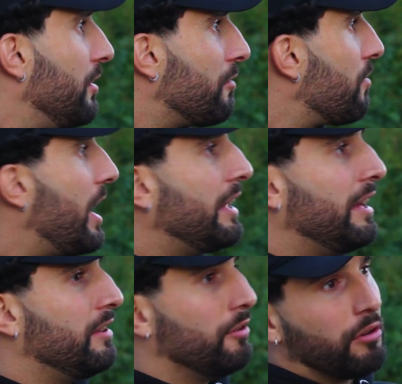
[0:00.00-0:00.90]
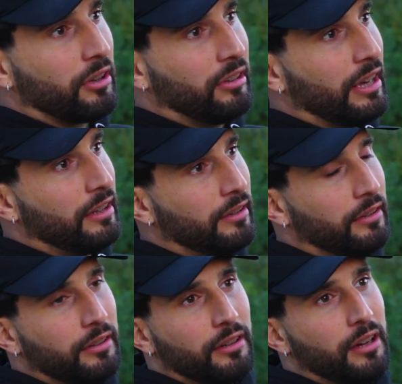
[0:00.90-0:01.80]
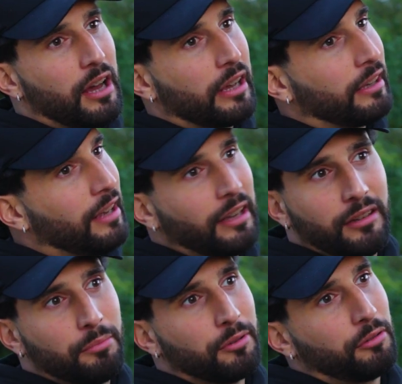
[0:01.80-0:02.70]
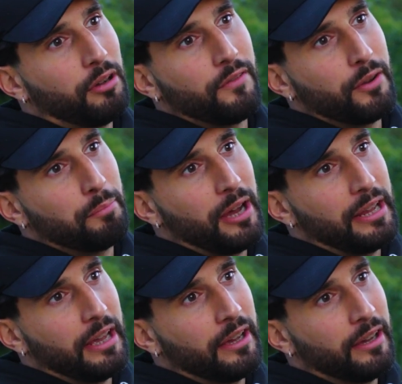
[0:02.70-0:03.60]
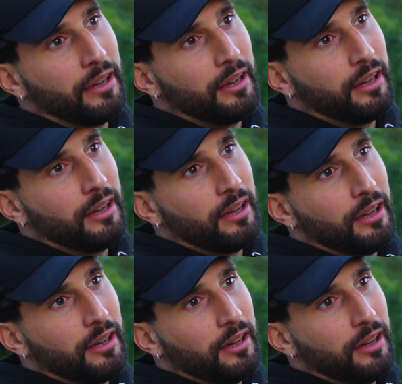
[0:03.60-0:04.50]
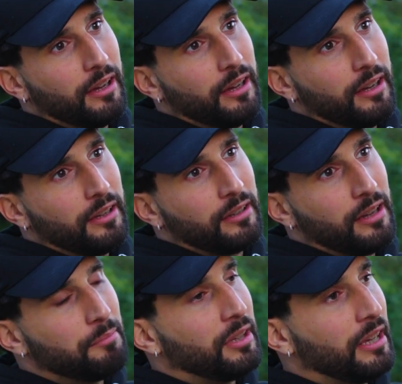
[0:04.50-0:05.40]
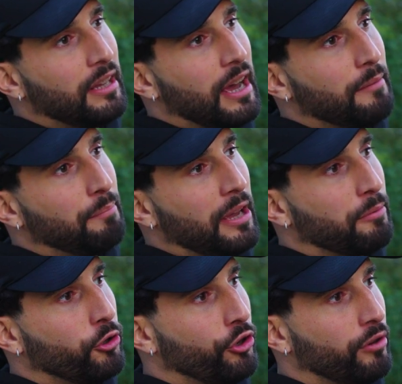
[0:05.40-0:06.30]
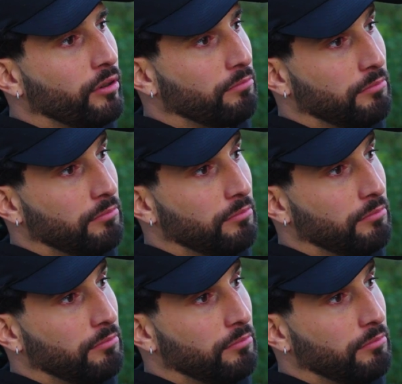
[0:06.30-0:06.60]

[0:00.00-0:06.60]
right in Dorset, accessible to everybody, something that people should